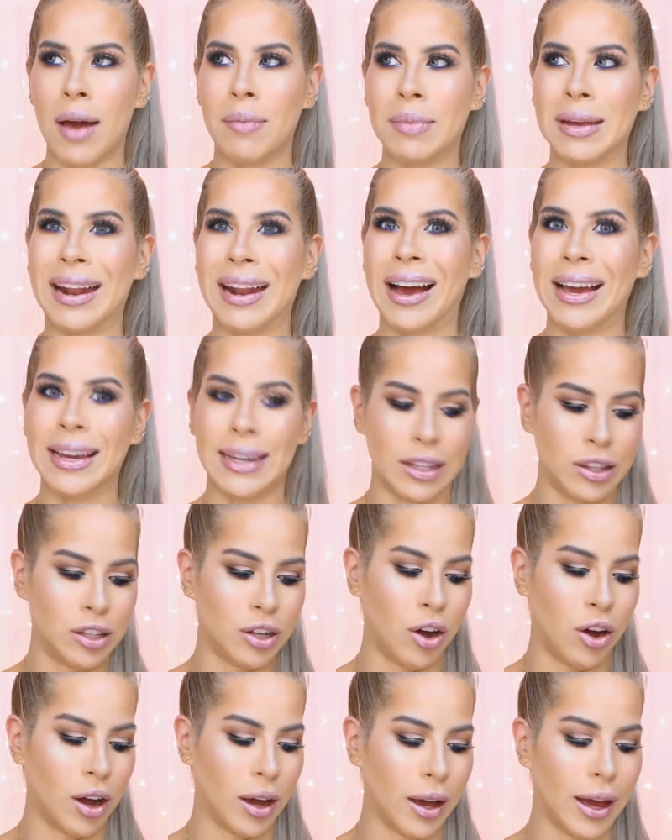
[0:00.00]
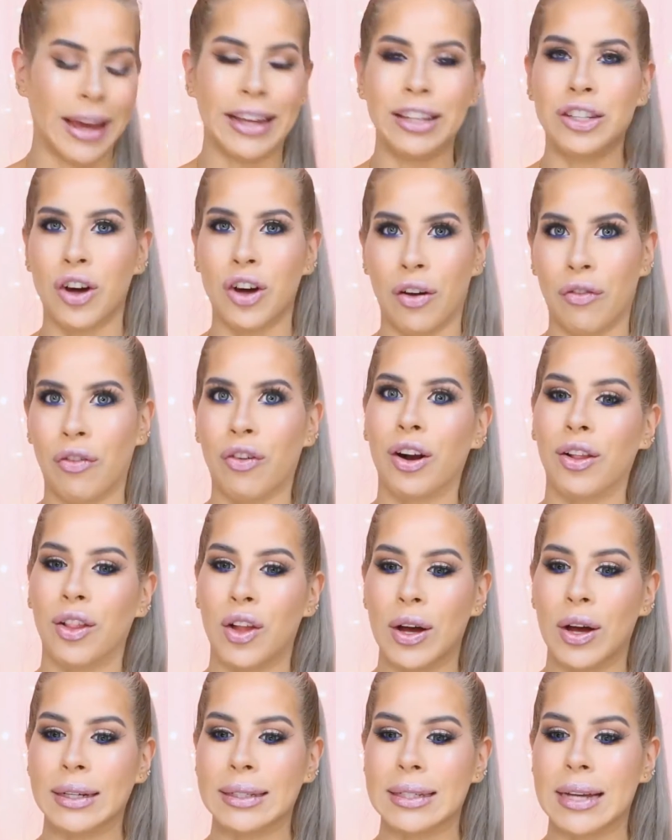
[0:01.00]
I mean, I talk for a
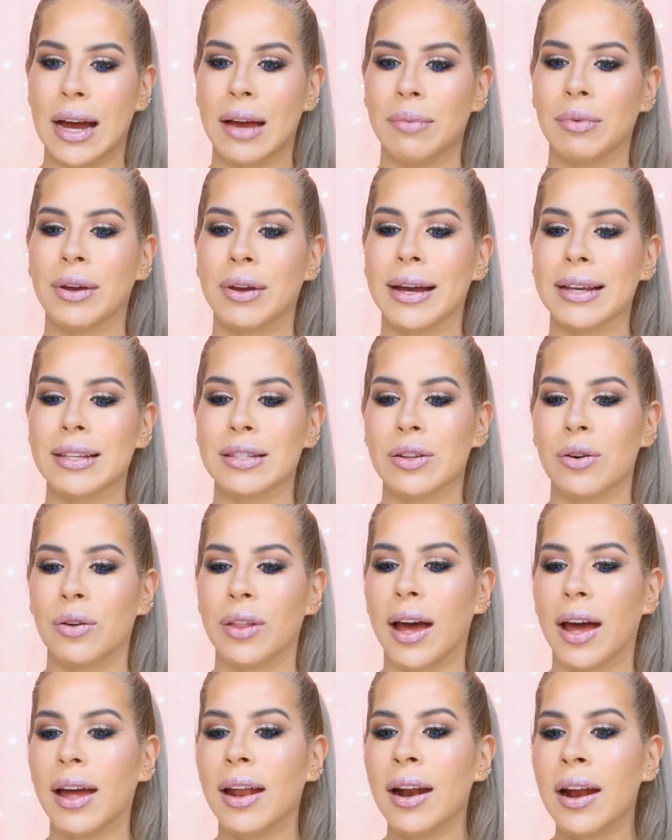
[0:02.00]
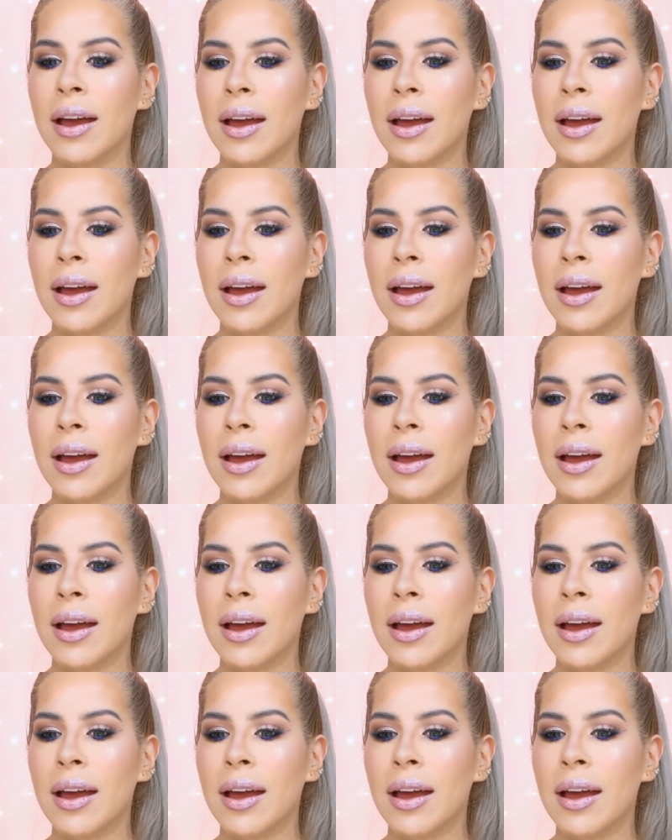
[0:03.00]
long time, you guys know that.